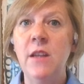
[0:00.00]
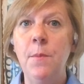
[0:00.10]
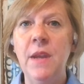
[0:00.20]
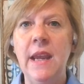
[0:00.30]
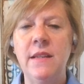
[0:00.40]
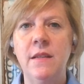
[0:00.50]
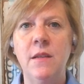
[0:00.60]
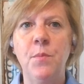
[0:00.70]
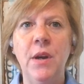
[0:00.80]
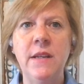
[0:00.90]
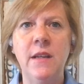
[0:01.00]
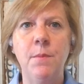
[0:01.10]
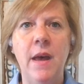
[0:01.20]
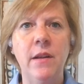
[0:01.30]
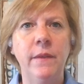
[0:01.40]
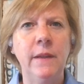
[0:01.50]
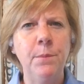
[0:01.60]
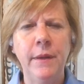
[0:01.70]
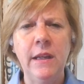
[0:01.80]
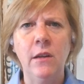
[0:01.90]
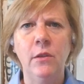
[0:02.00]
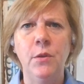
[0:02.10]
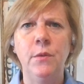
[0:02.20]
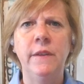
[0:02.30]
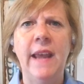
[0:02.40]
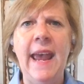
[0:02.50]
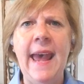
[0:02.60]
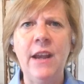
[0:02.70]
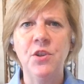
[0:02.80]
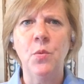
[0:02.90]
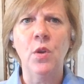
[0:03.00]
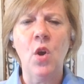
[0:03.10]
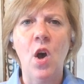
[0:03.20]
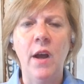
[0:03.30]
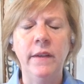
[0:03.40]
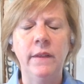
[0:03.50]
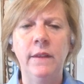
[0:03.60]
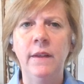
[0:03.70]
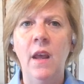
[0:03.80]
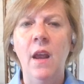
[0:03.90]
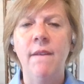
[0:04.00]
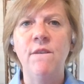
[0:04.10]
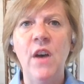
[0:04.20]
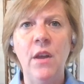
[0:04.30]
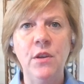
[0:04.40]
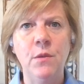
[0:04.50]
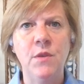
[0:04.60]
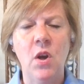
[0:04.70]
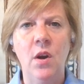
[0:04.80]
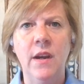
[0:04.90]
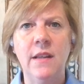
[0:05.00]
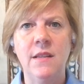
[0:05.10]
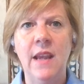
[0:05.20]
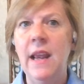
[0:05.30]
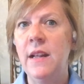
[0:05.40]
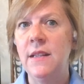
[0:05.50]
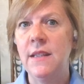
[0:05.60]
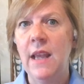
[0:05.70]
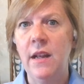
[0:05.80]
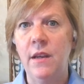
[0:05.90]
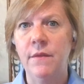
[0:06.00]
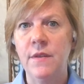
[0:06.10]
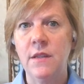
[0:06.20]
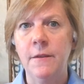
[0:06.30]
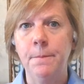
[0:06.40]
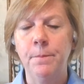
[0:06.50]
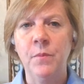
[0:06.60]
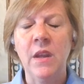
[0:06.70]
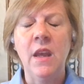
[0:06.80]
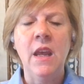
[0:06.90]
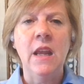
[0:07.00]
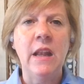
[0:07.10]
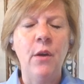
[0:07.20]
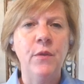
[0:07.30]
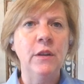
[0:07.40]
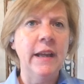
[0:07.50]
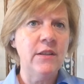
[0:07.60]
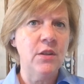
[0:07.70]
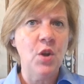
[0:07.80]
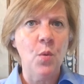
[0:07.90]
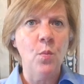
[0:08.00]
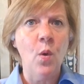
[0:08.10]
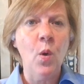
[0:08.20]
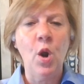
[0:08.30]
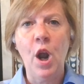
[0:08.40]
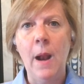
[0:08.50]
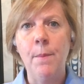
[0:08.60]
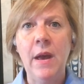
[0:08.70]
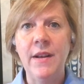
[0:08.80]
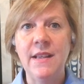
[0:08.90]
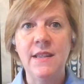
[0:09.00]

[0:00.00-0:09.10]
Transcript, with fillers: some cases, a pricing model simply includes actual costs, volume targets, and incentives. Now, if you'd like to know more about